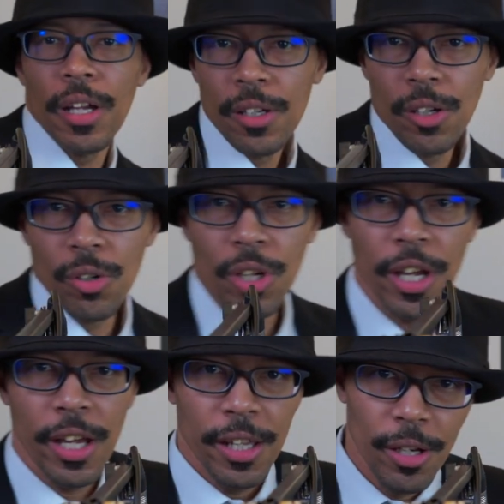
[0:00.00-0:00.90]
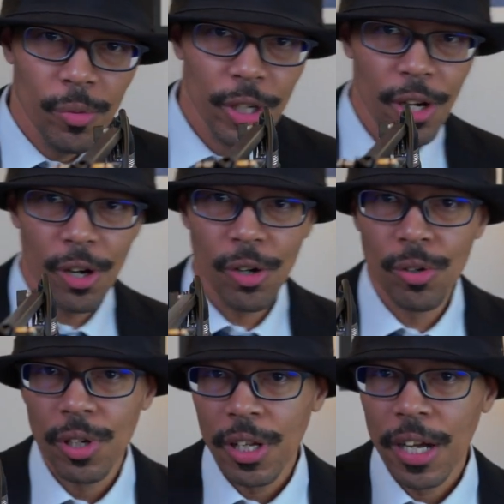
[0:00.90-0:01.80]
Okay, here we go.
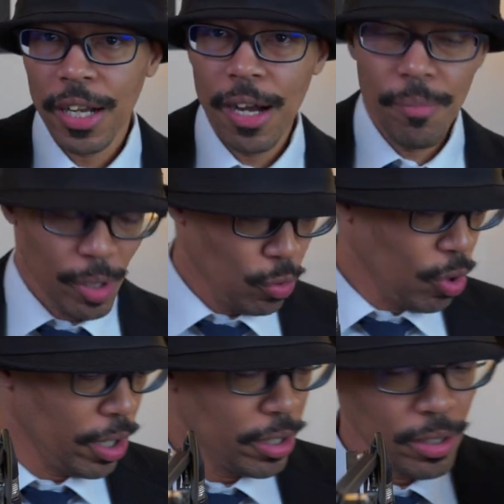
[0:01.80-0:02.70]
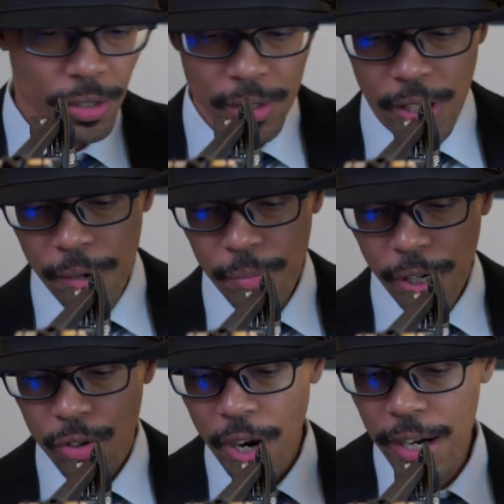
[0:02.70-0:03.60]
I got my water, got my
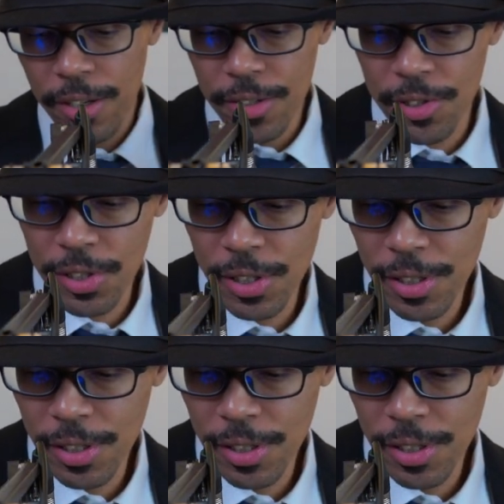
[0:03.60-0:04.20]
crackers.